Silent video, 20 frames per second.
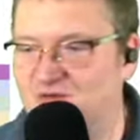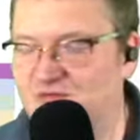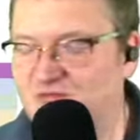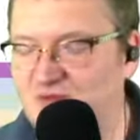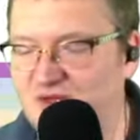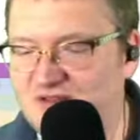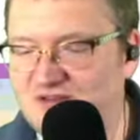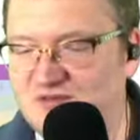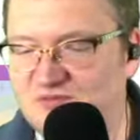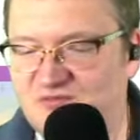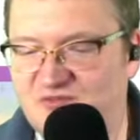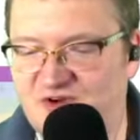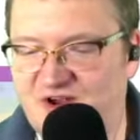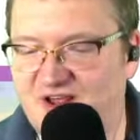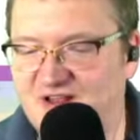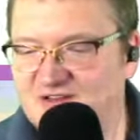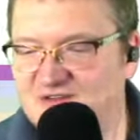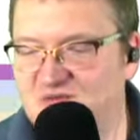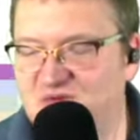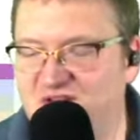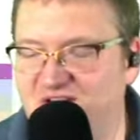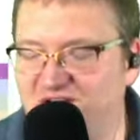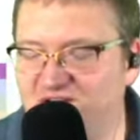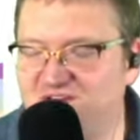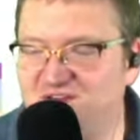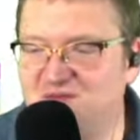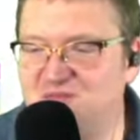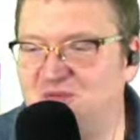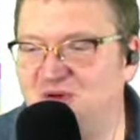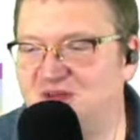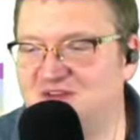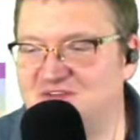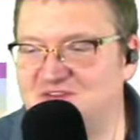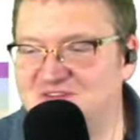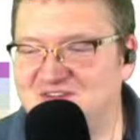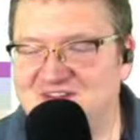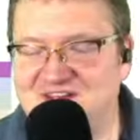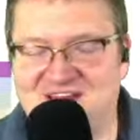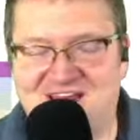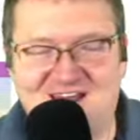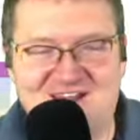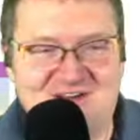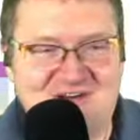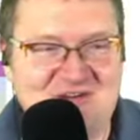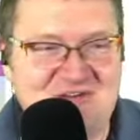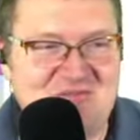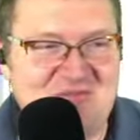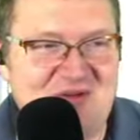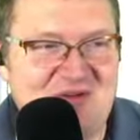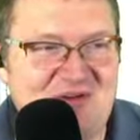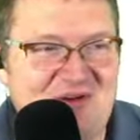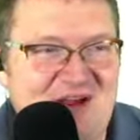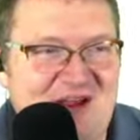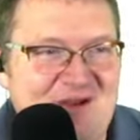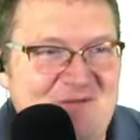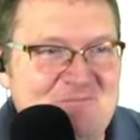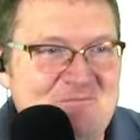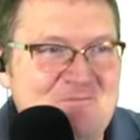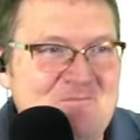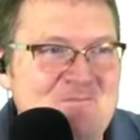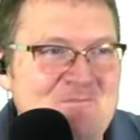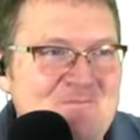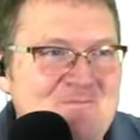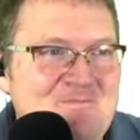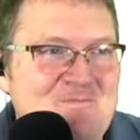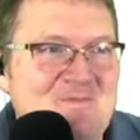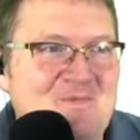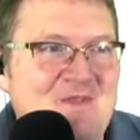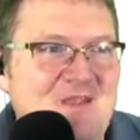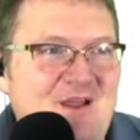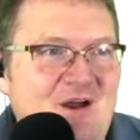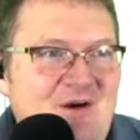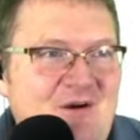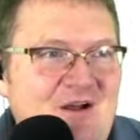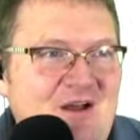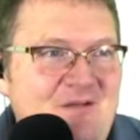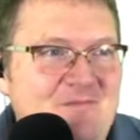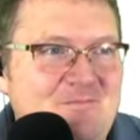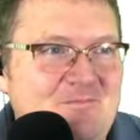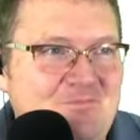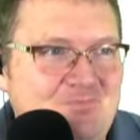made some friends and we've done some puzzles together. It's been great. All right.